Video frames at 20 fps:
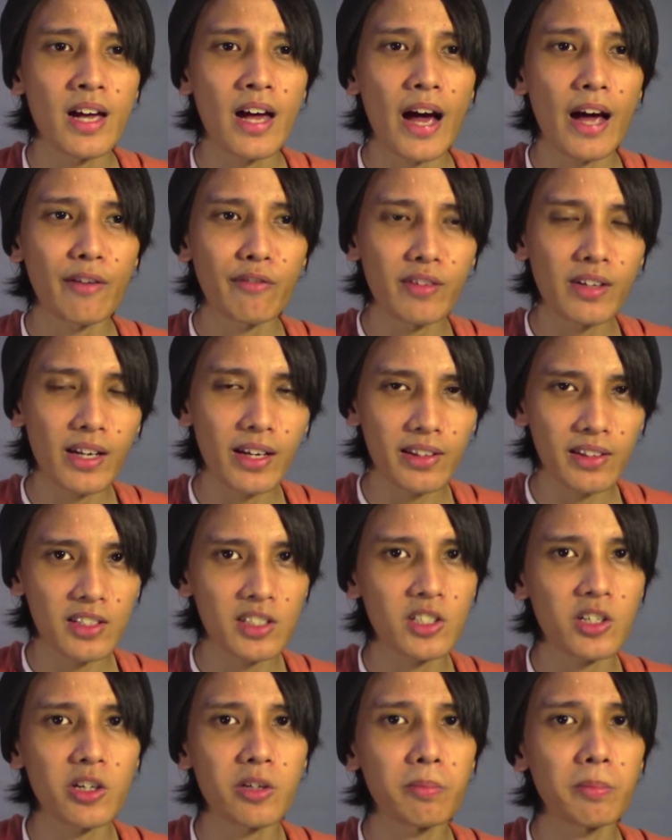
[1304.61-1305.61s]
I feel like the
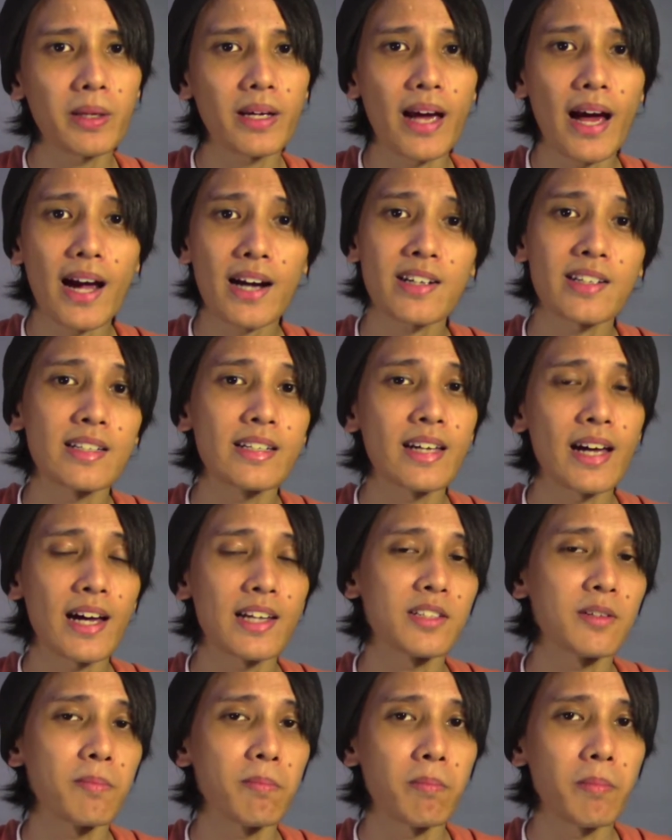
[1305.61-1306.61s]
screenplay actually
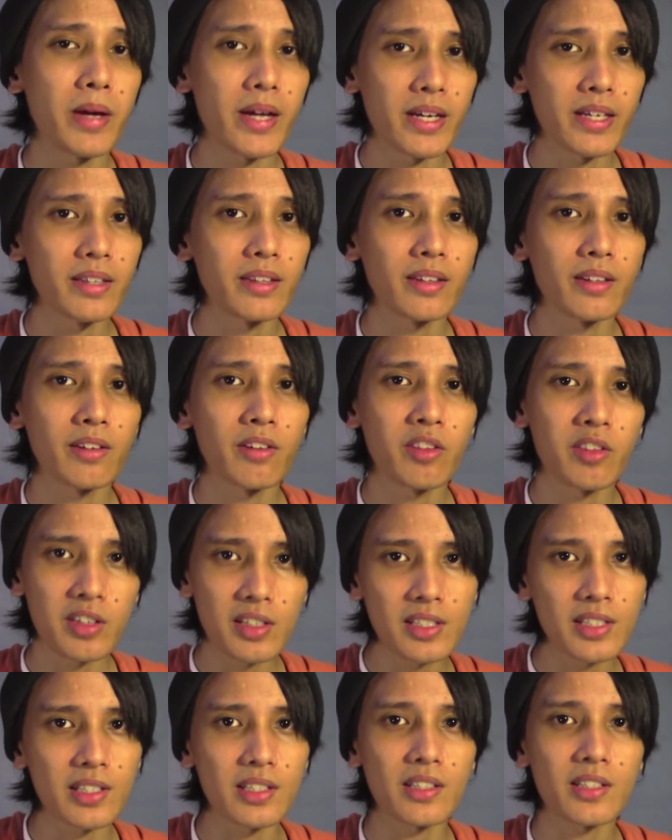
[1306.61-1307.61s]
has a main
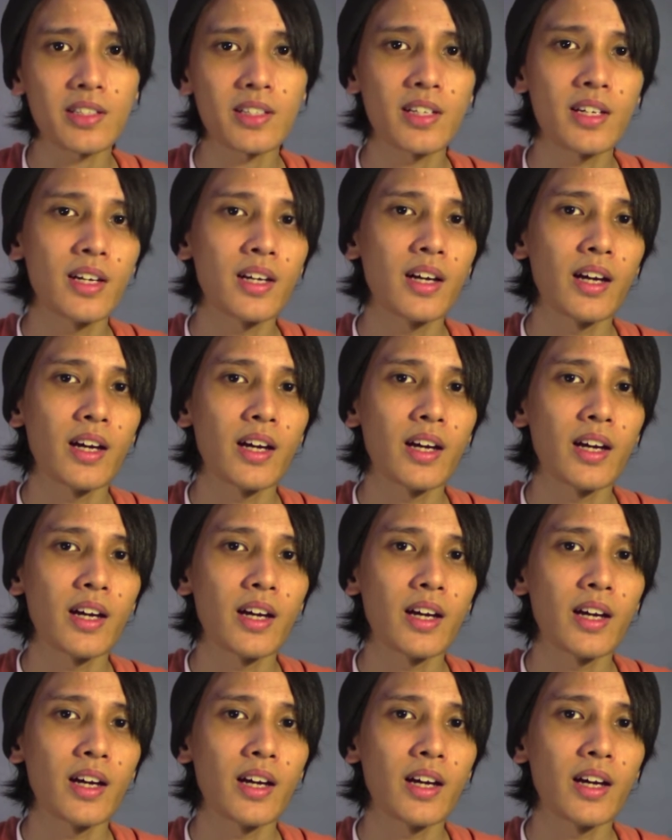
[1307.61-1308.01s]
thesis,